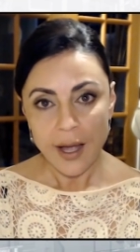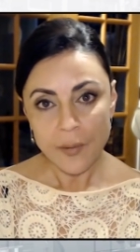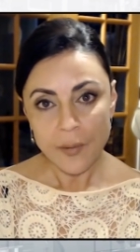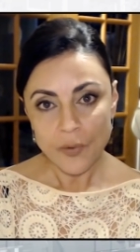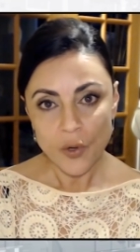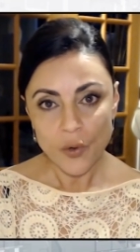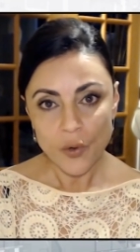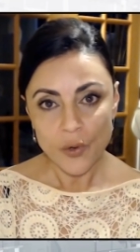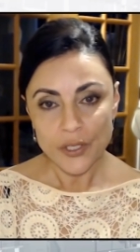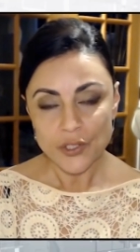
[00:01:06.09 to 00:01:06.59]

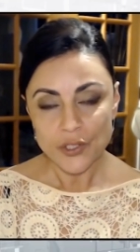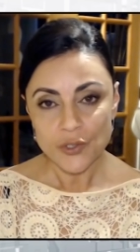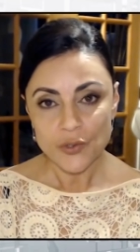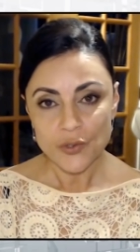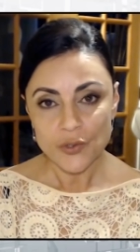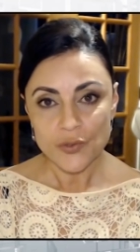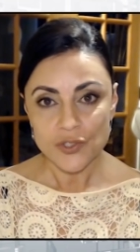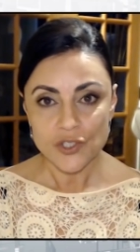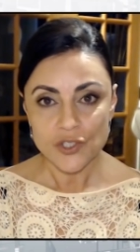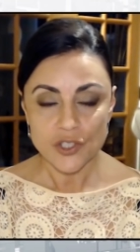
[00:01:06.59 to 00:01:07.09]
I'm going
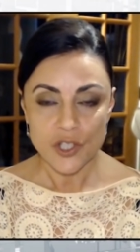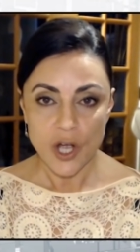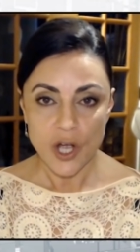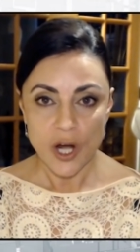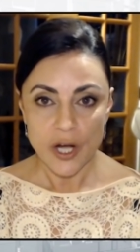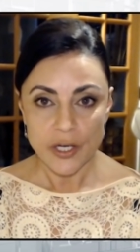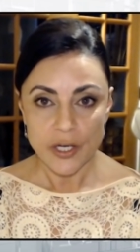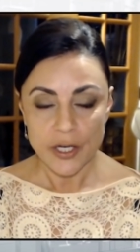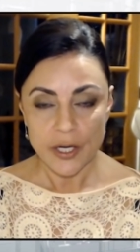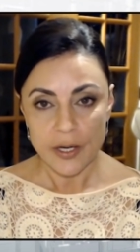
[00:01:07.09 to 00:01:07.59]
to
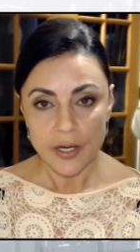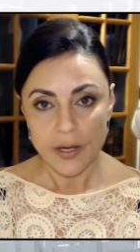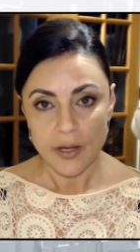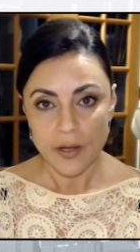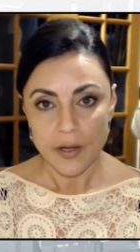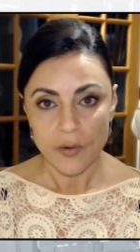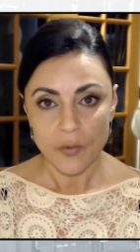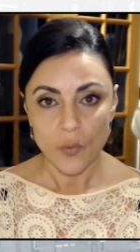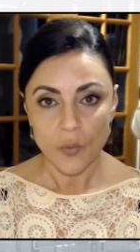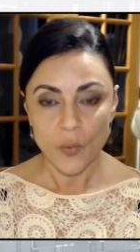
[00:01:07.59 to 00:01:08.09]
start
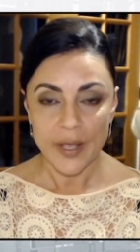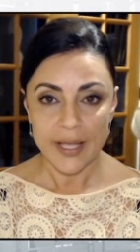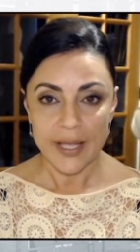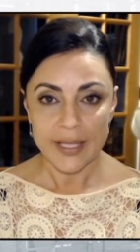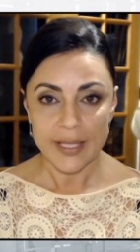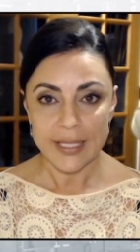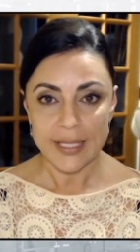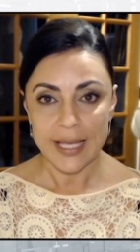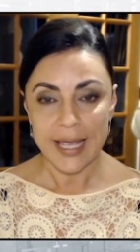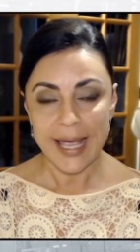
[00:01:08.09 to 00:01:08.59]

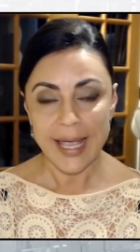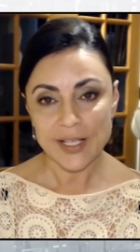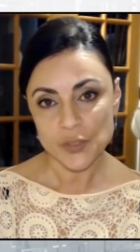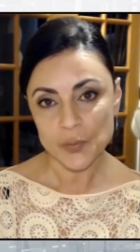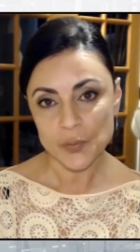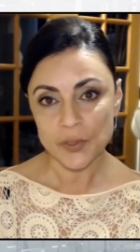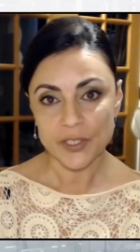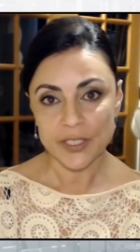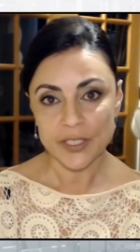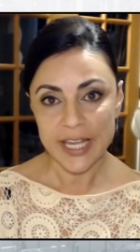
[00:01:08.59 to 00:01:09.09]
with
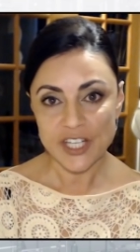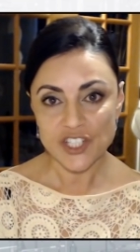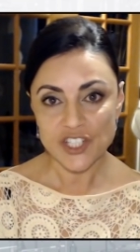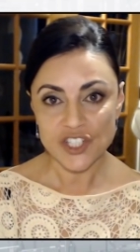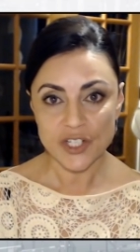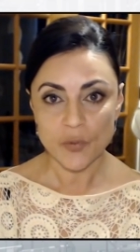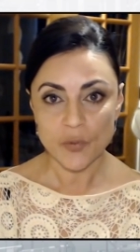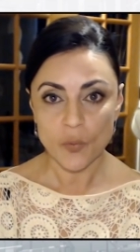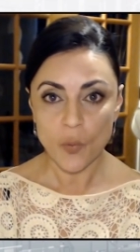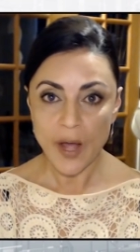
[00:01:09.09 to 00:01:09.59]

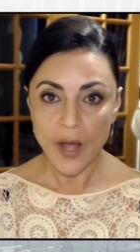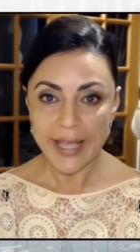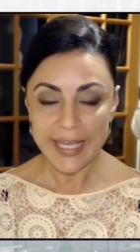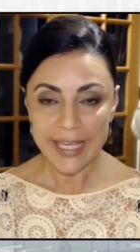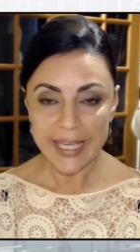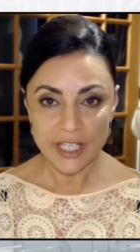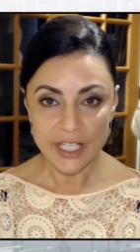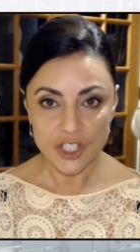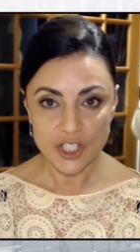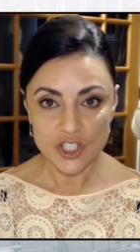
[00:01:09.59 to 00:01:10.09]
explanation
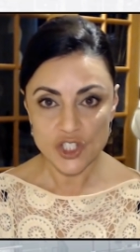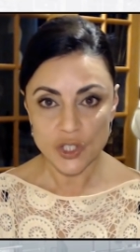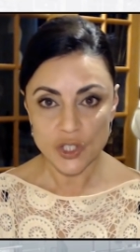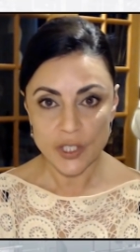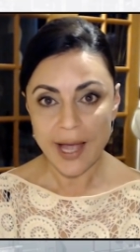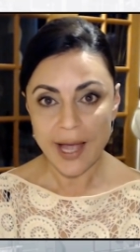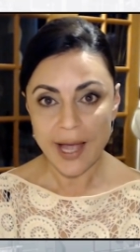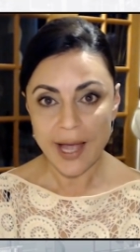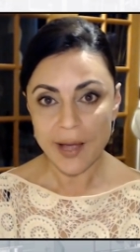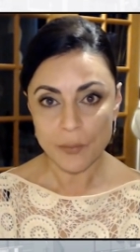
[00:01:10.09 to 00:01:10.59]
why
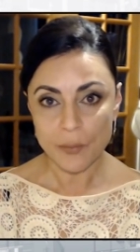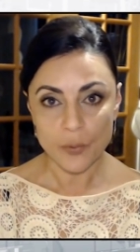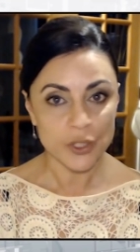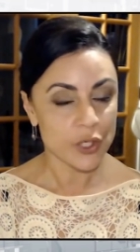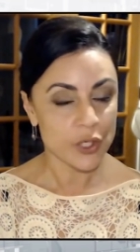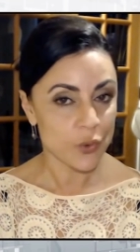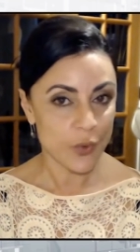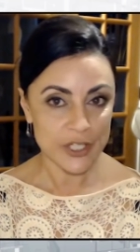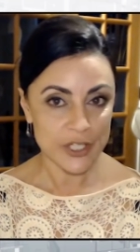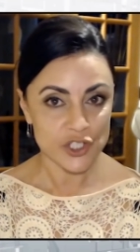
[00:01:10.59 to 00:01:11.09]
initially I
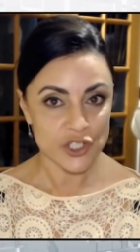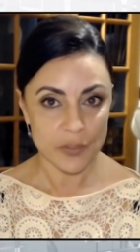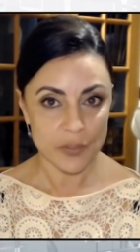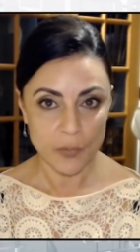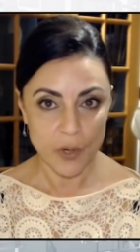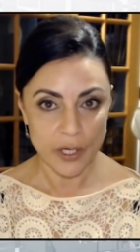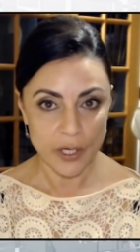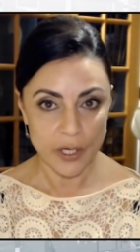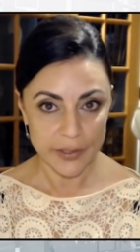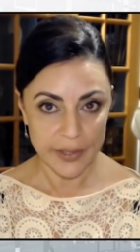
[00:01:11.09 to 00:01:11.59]
put a
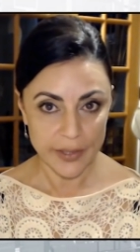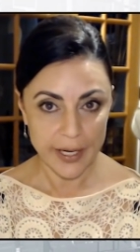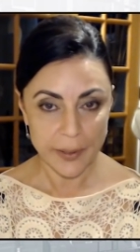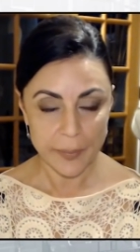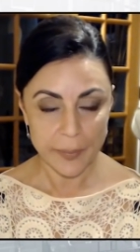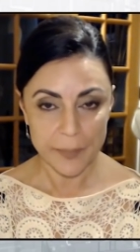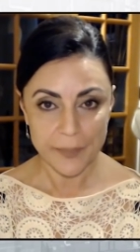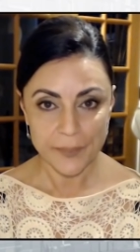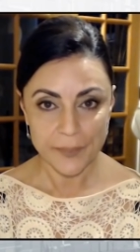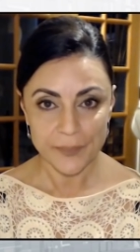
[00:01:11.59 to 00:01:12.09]
question mark
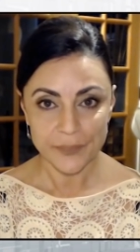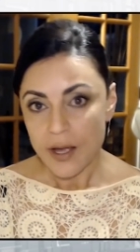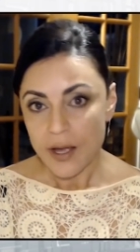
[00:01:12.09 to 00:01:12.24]
there.